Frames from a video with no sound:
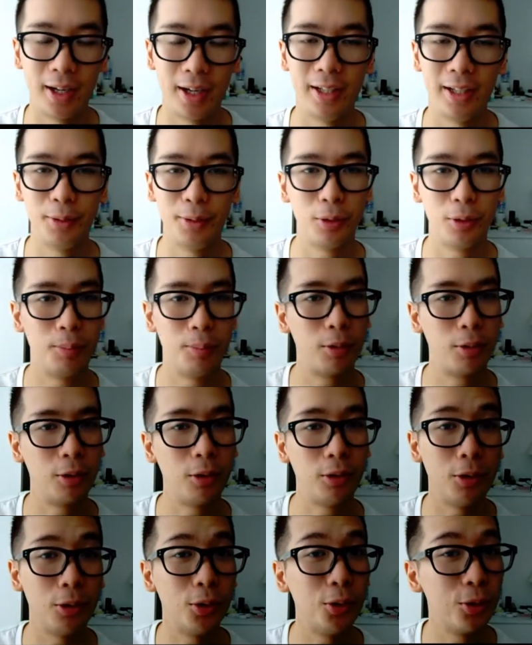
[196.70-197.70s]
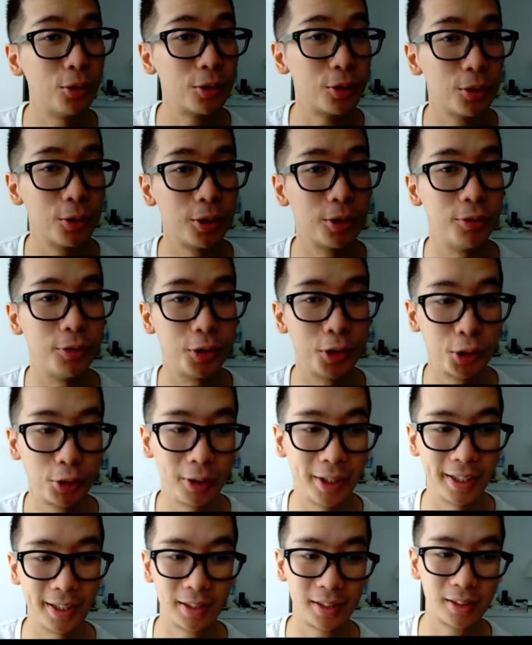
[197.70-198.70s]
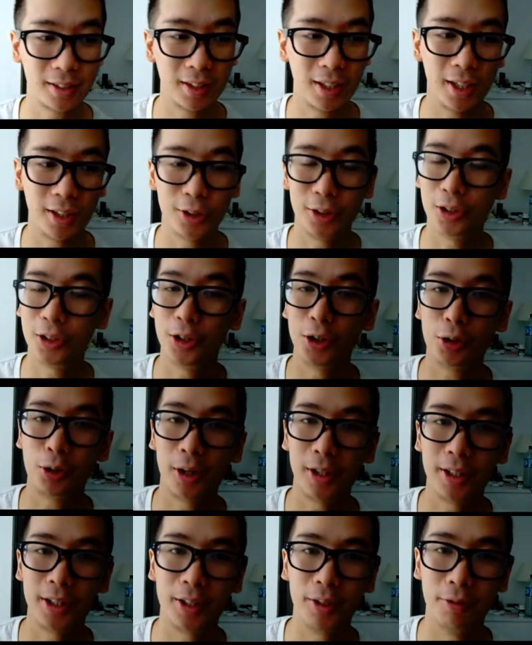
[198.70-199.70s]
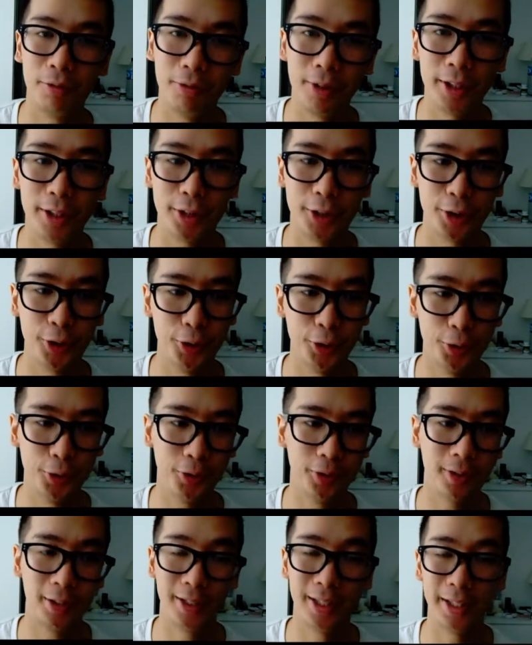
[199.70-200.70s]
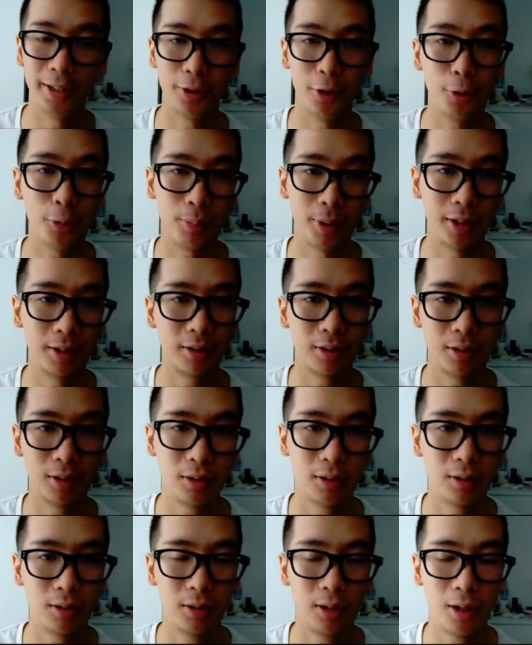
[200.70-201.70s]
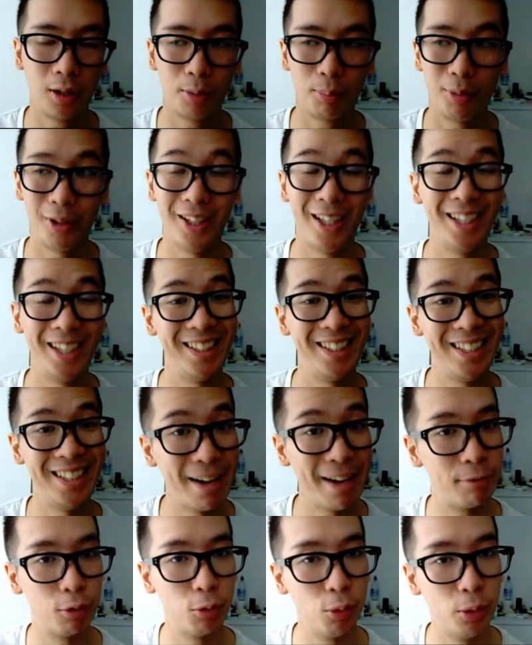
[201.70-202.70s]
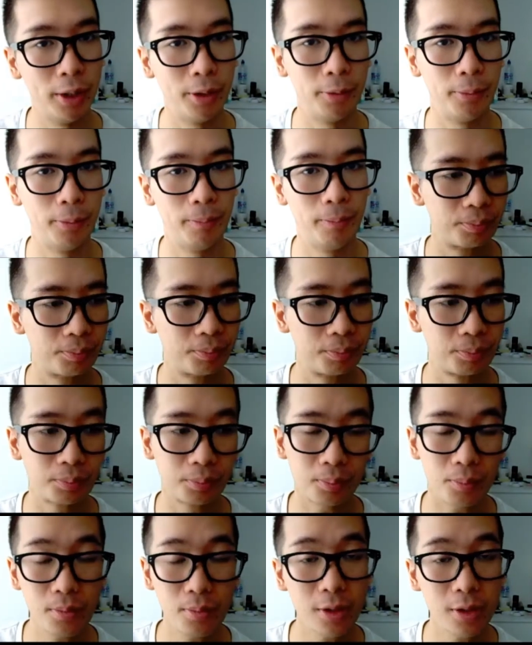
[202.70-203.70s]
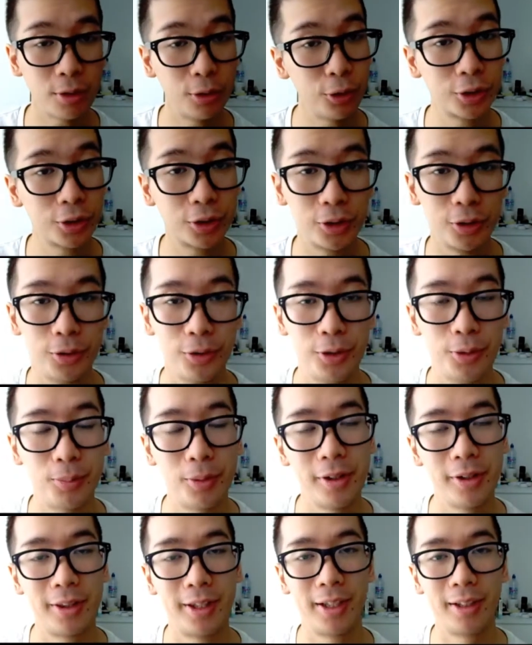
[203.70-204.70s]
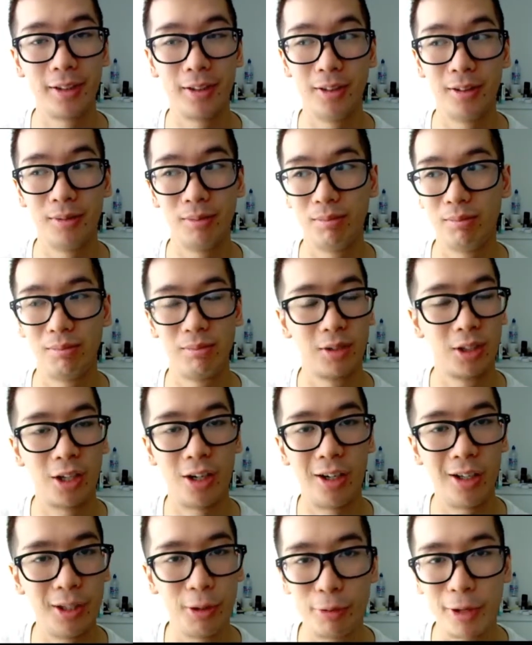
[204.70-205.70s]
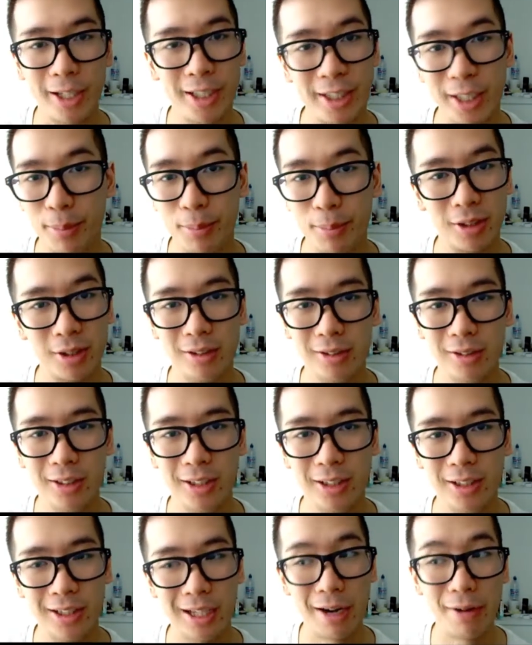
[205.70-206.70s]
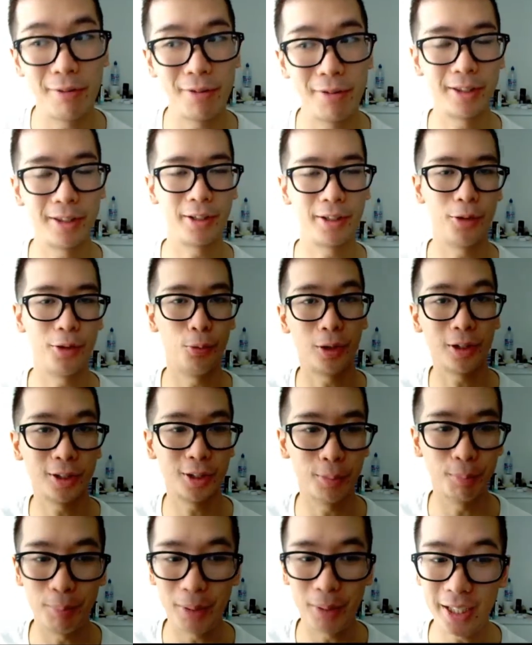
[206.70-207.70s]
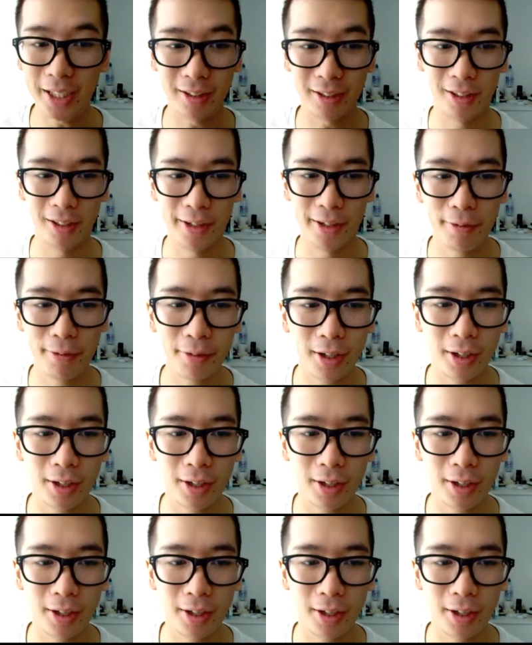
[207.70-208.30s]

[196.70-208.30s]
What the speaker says: and they will employ all sorts of tricks just to try to convince you that they know better, but they never will. Also, you might think that Carly Rae Jepsen is everything you want to be in life,